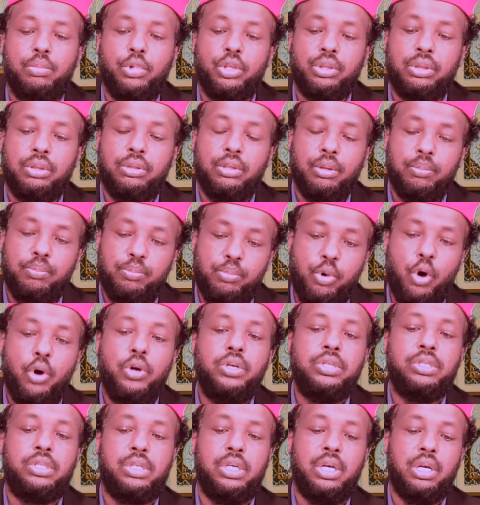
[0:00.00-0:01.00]
But the
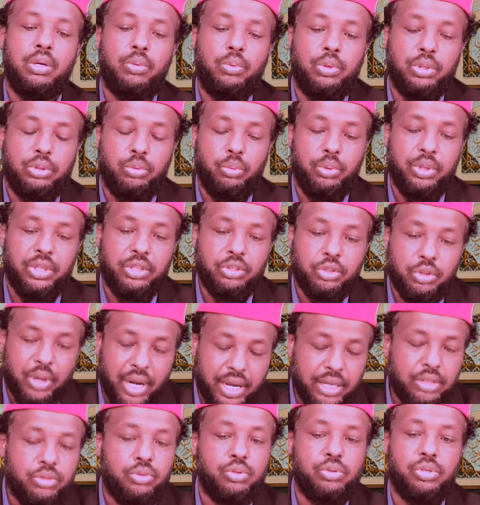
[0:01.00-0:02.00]
point here, what we are
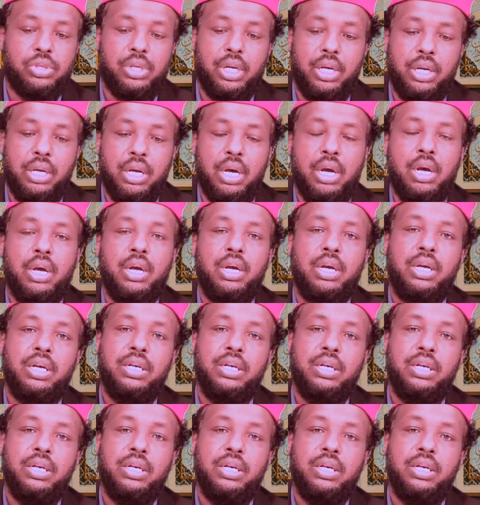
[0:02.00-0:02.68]
trying to say,